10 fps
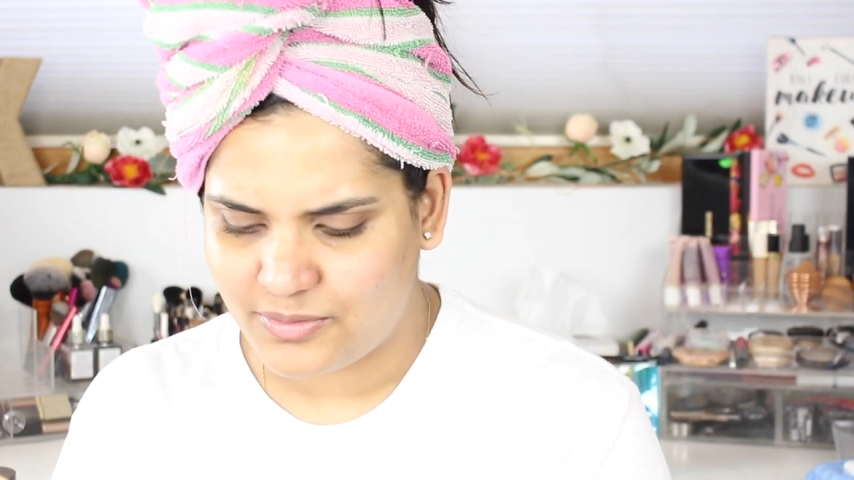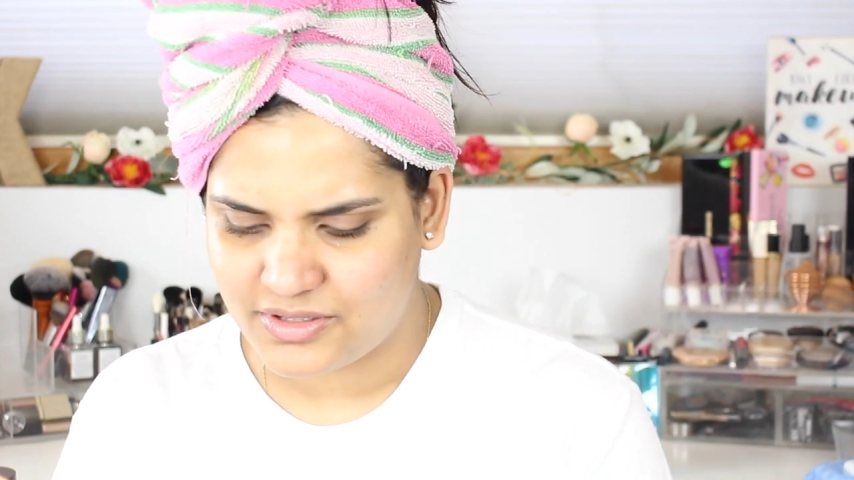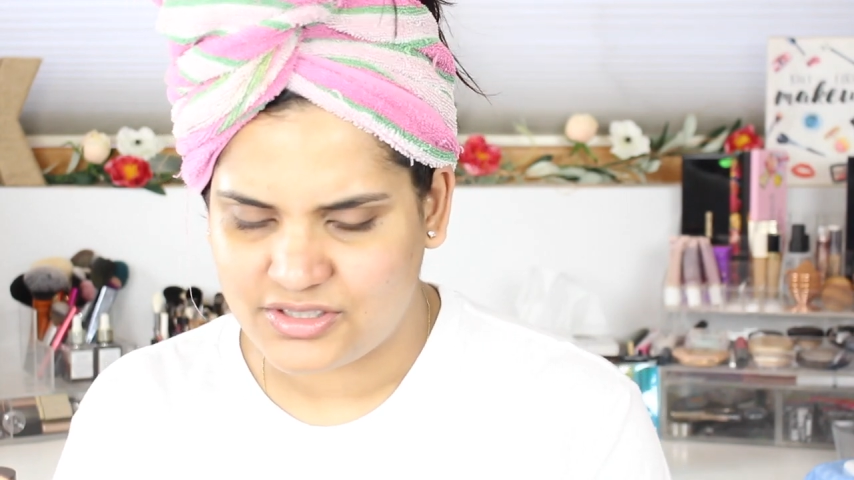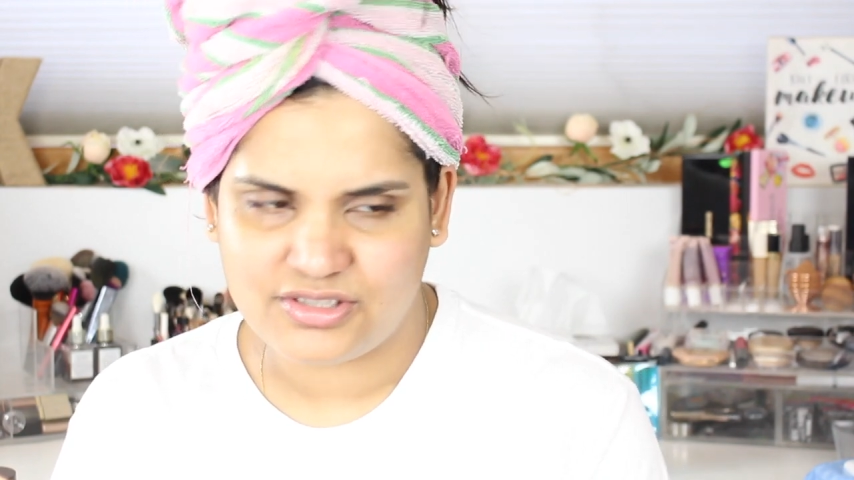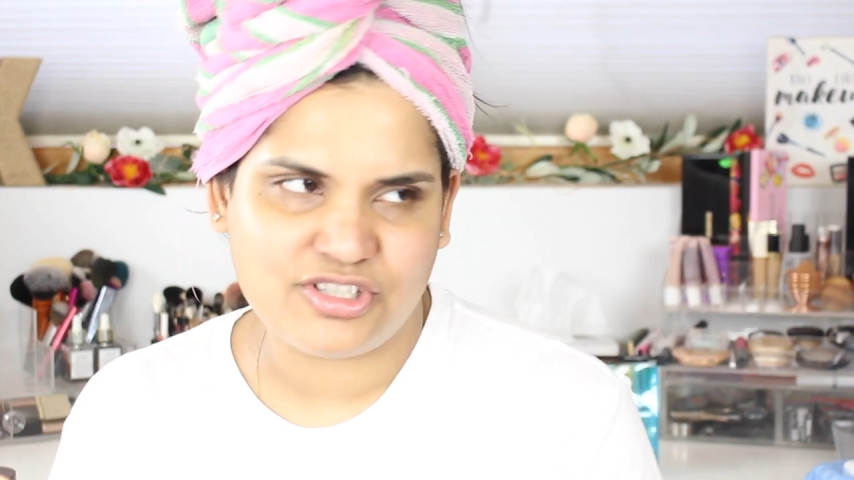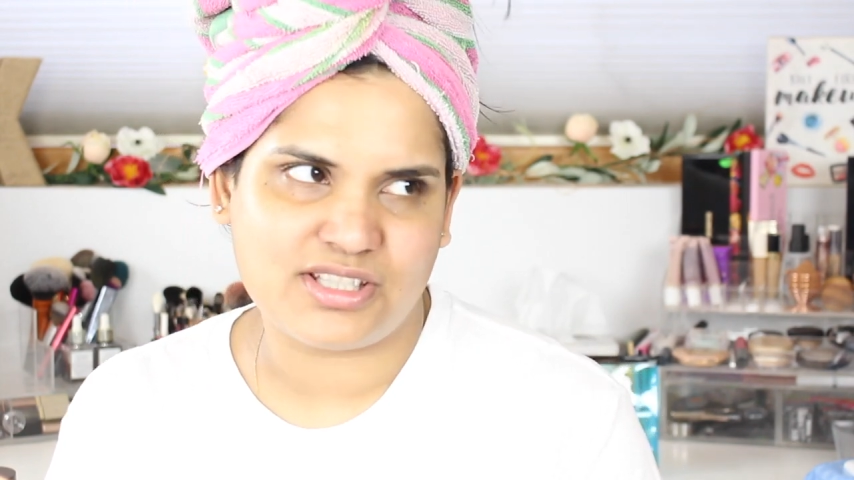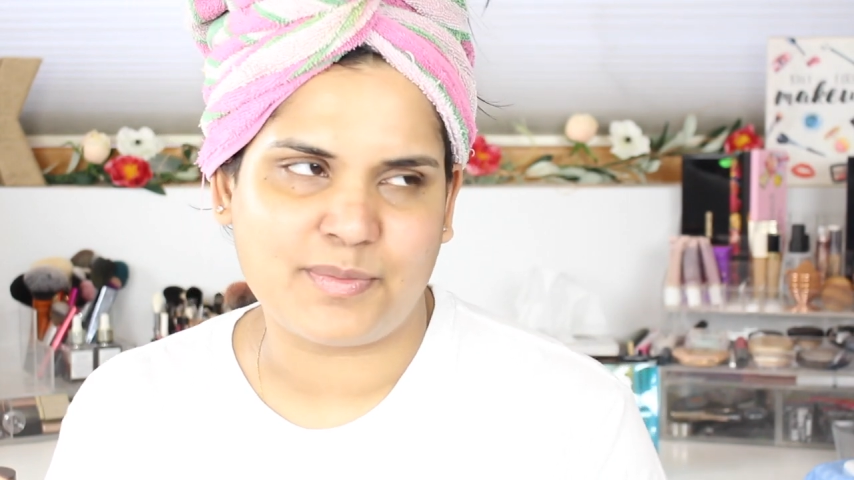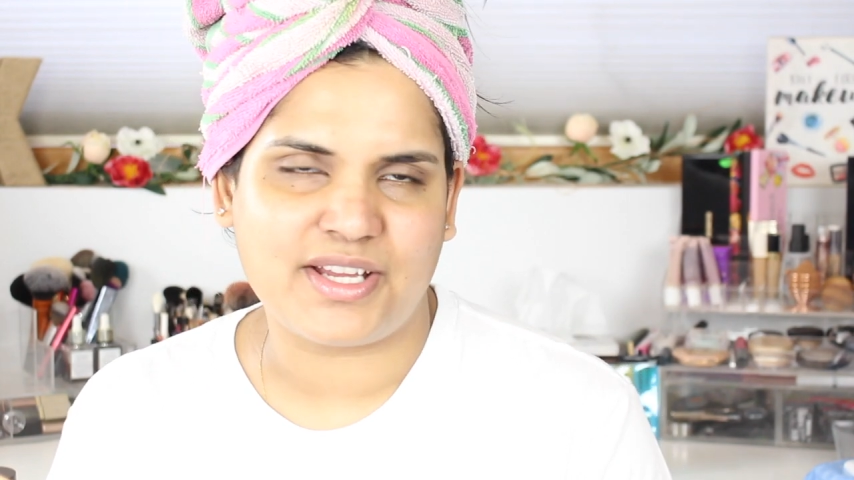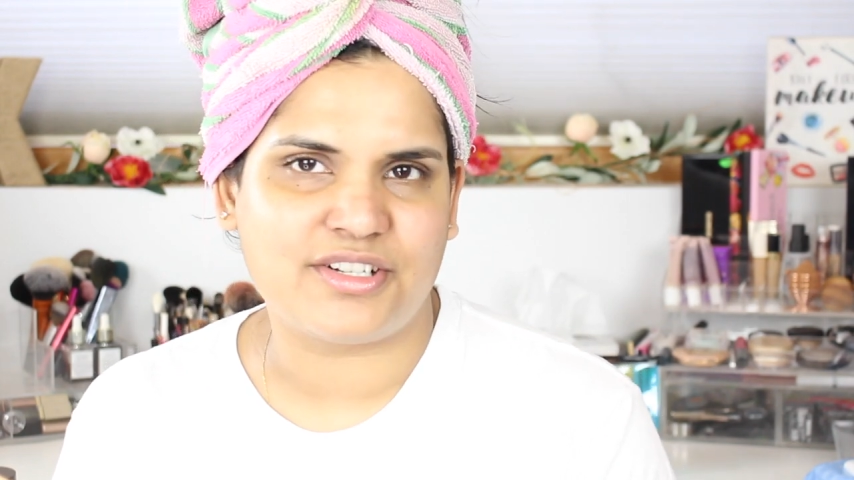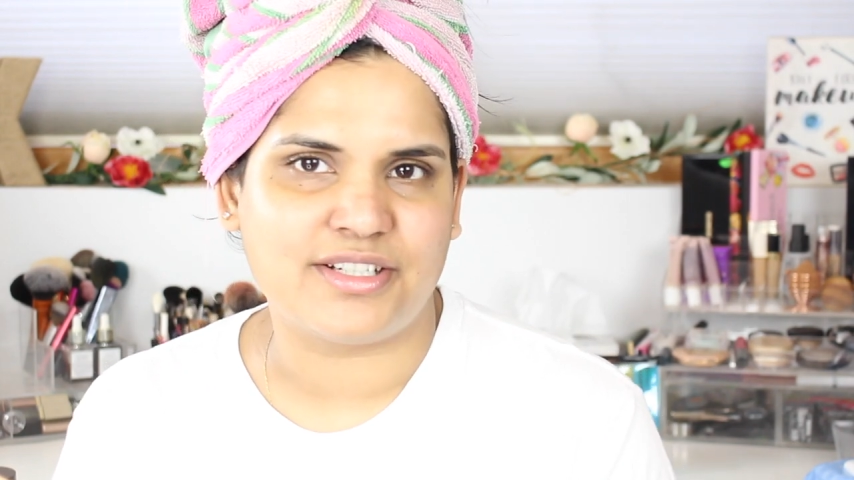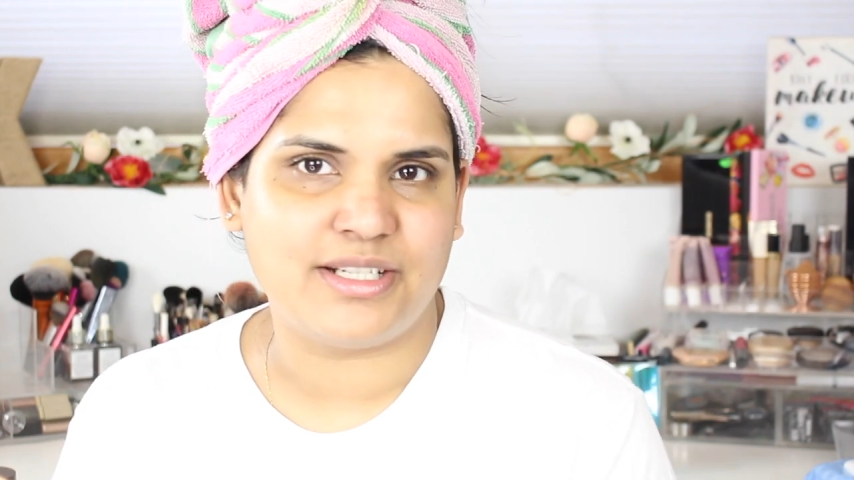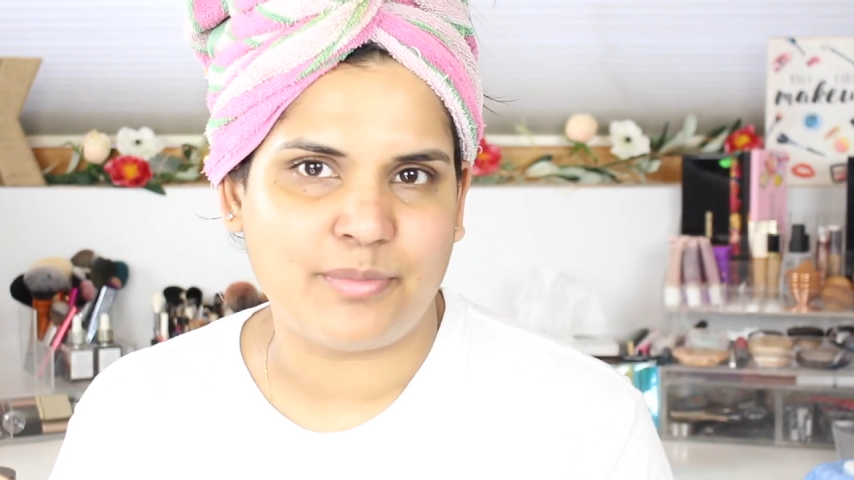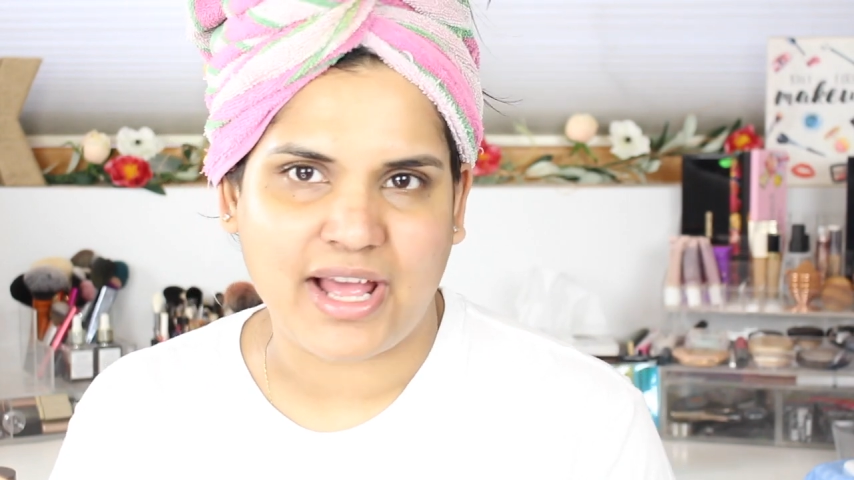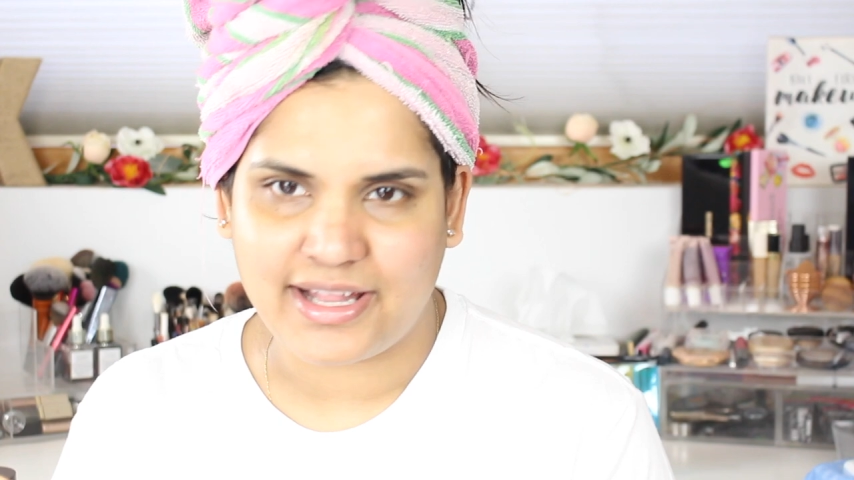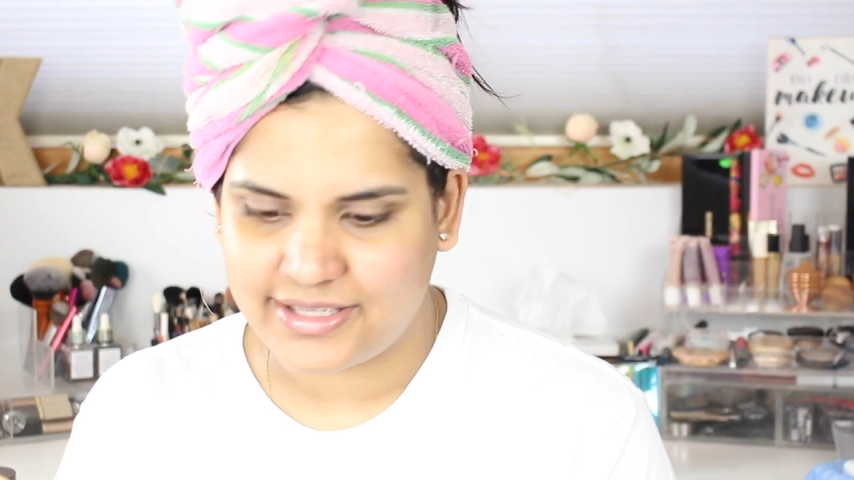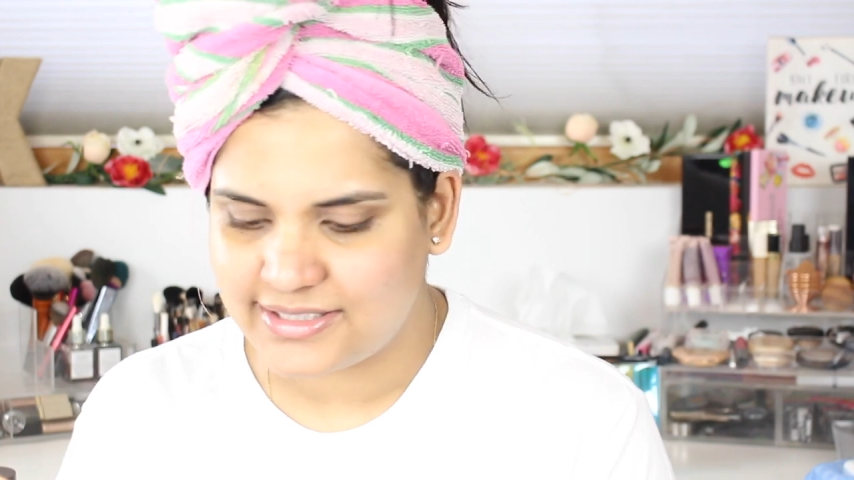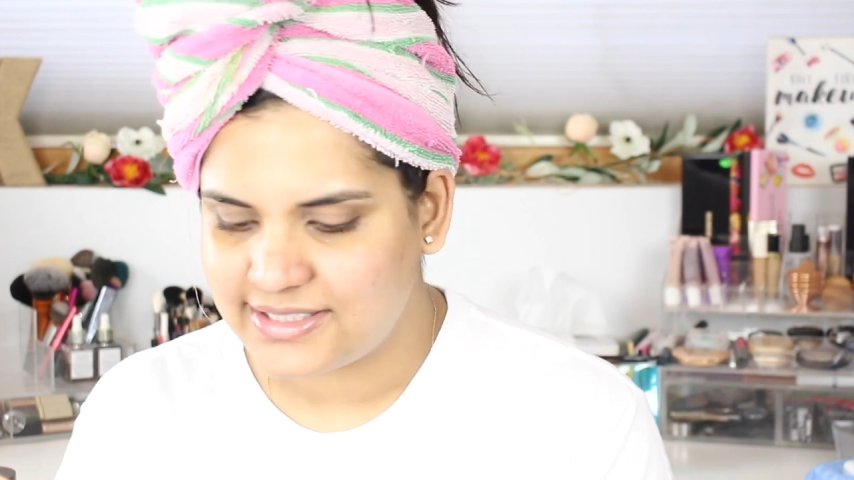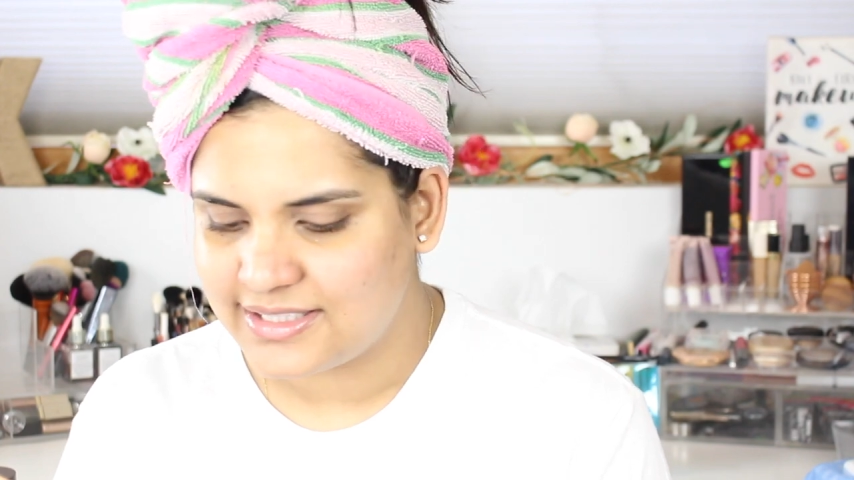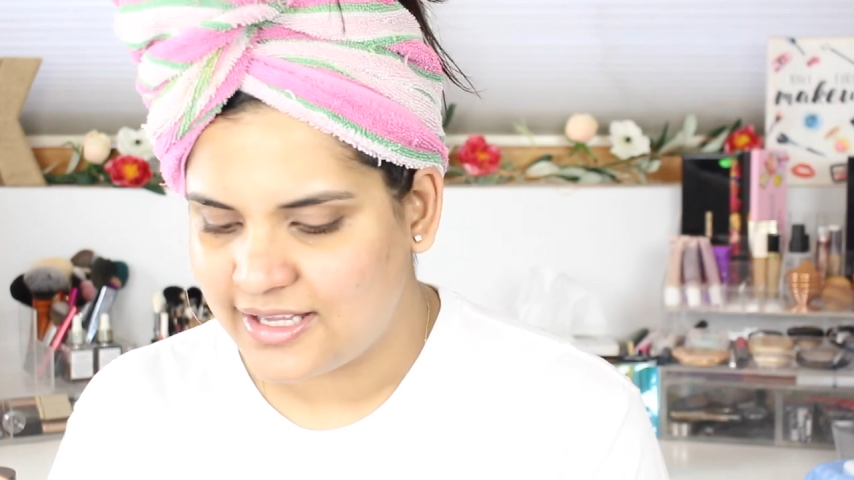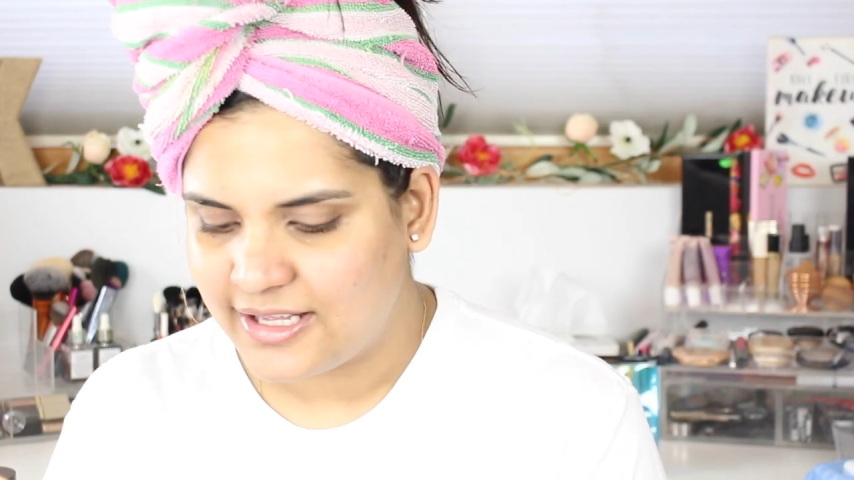with just my green
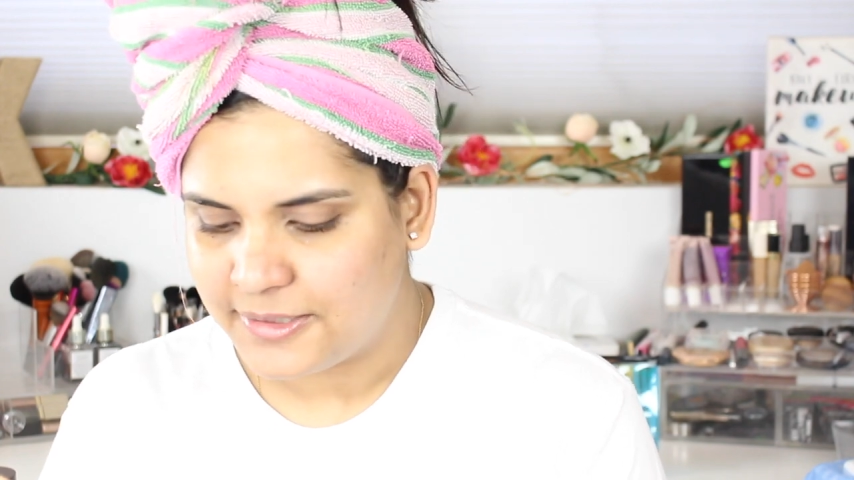palettes